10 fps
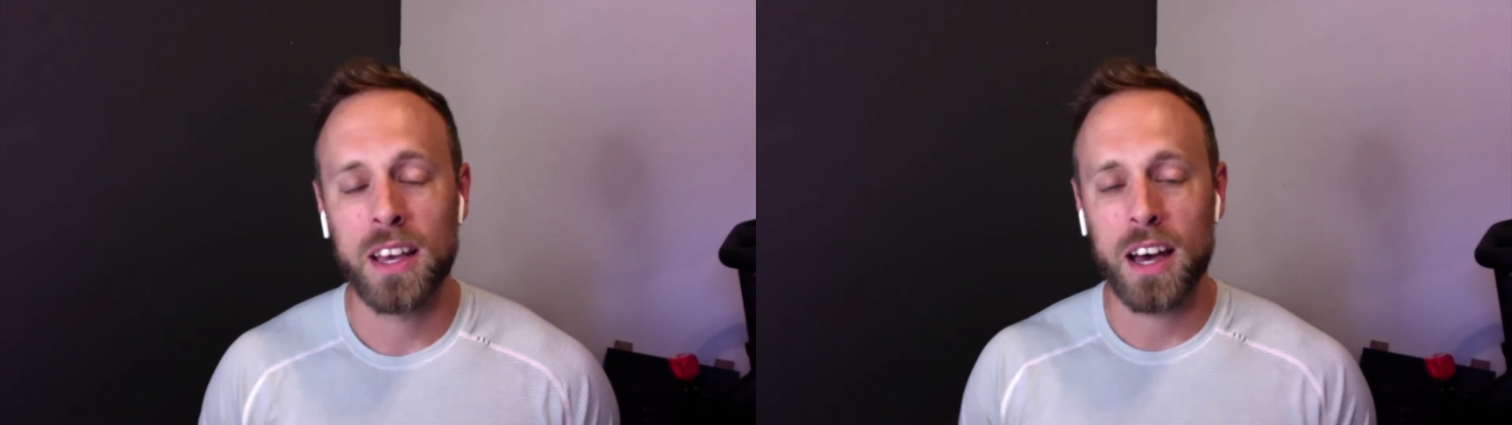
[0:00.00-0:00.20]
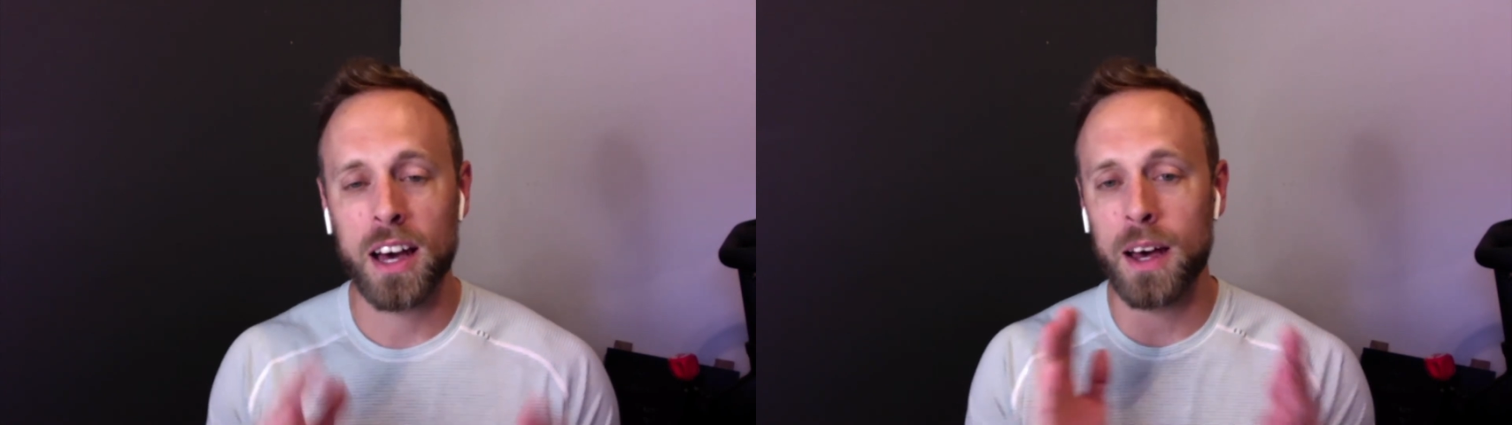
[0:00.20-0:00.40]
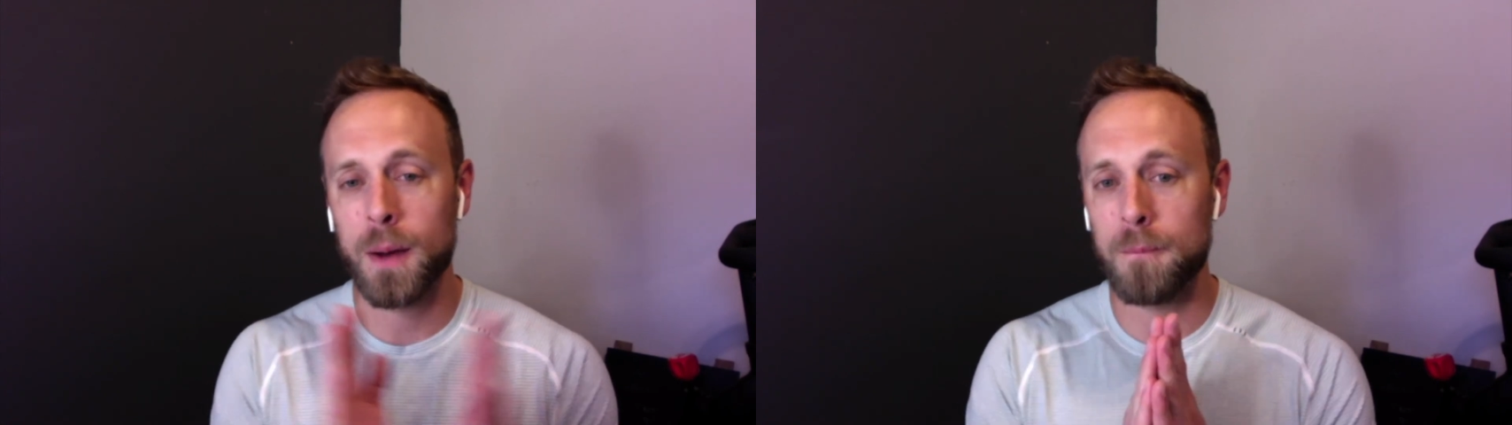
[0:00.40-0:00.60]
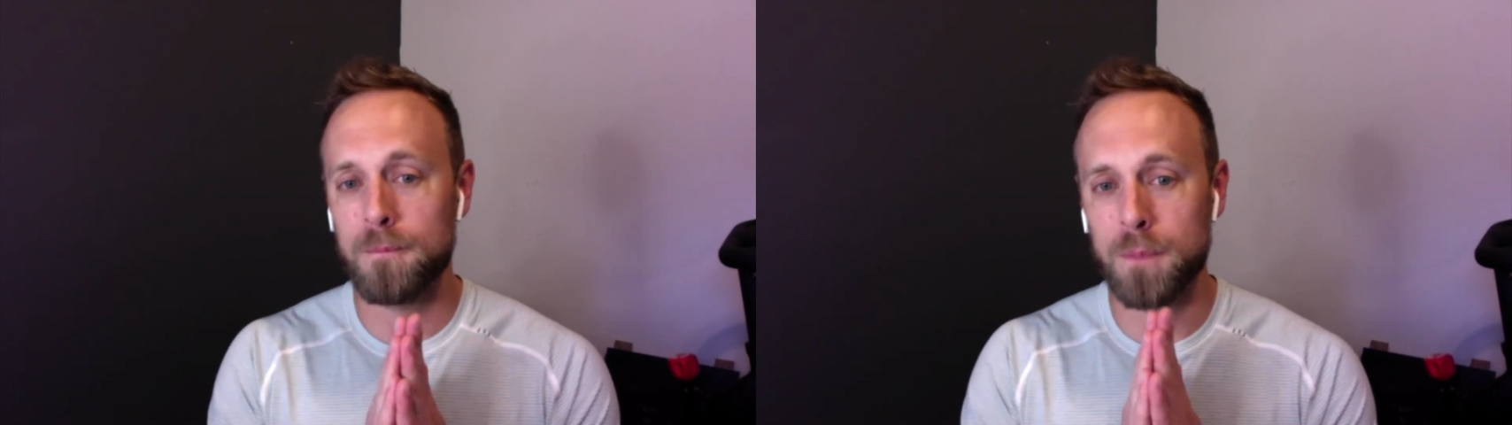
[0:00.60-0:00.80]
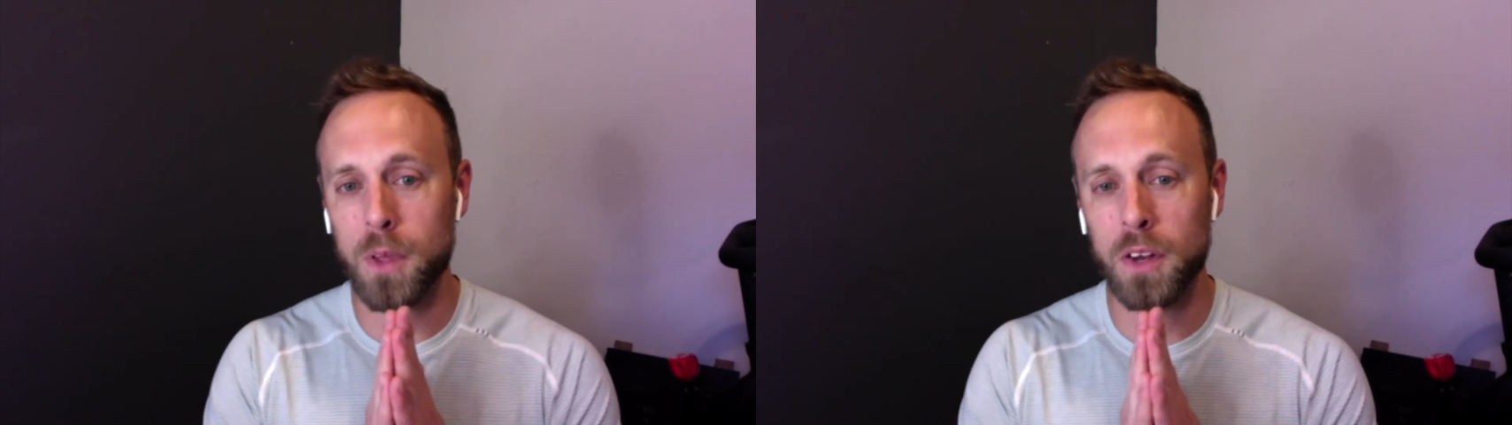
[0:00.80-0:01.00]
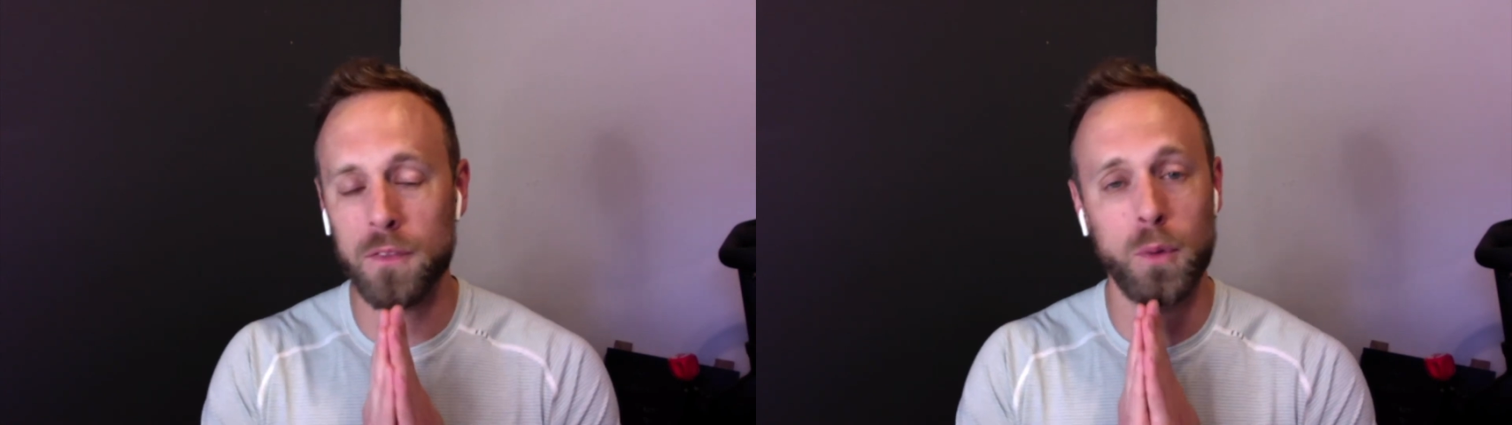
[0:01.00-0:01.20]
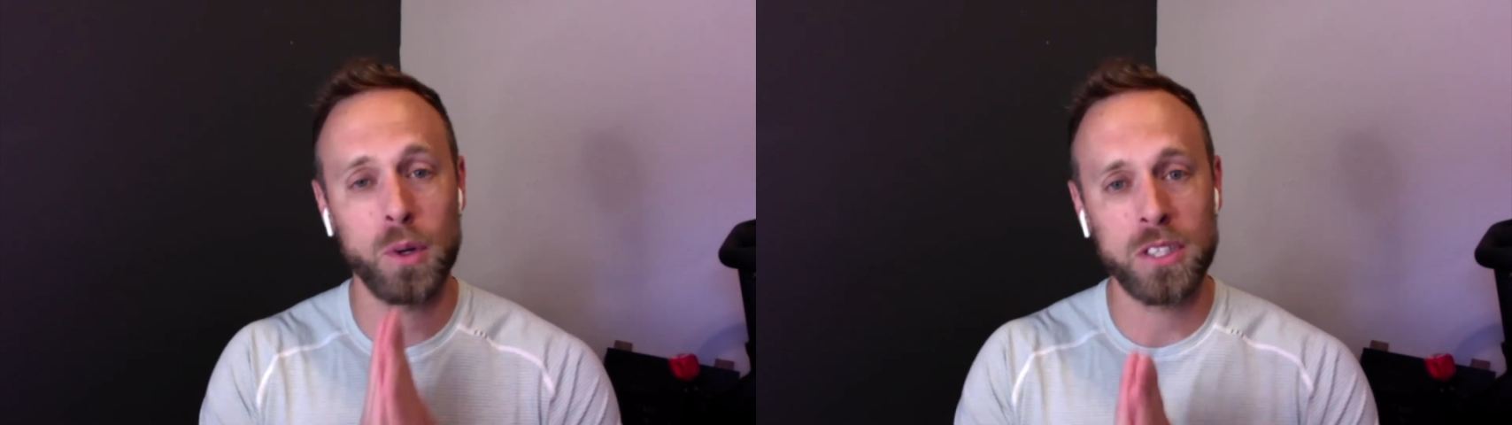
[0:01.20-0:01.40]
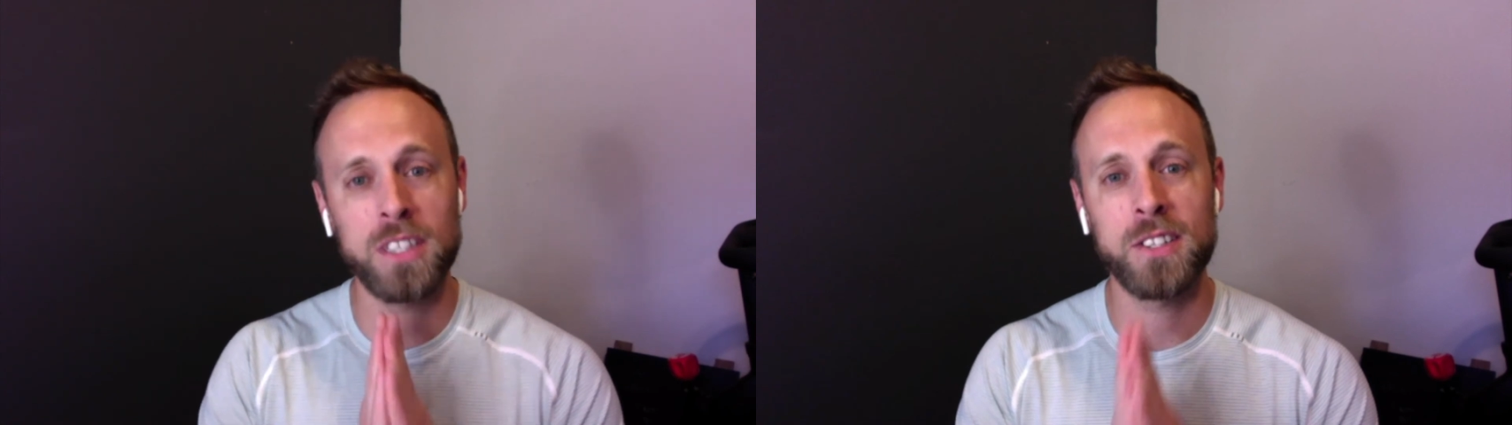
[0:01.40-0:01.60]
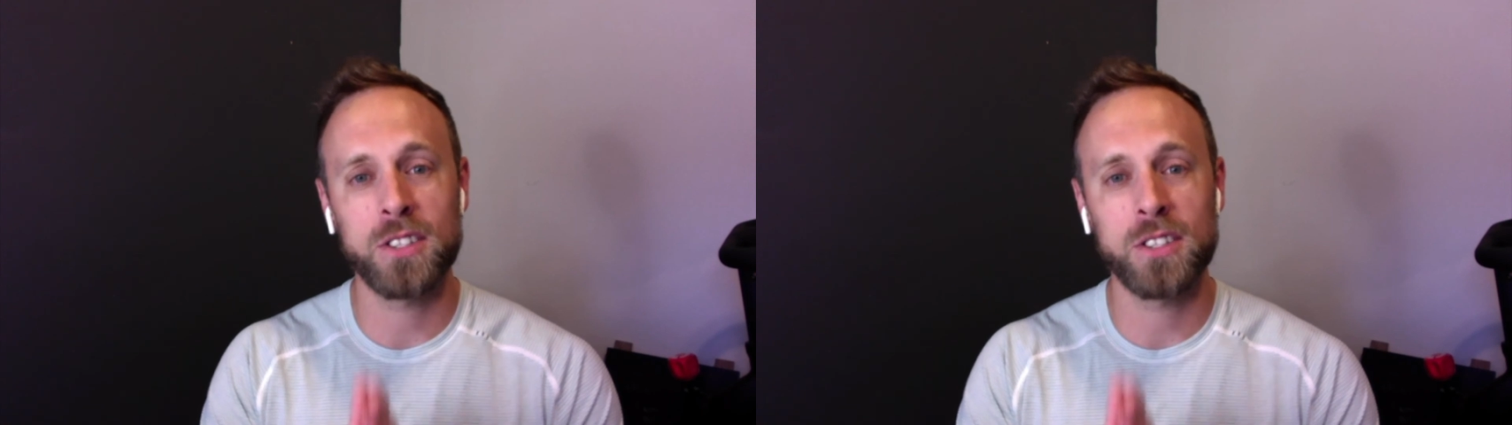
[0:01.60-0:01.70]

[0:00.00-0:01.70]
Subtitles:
Unfortunately,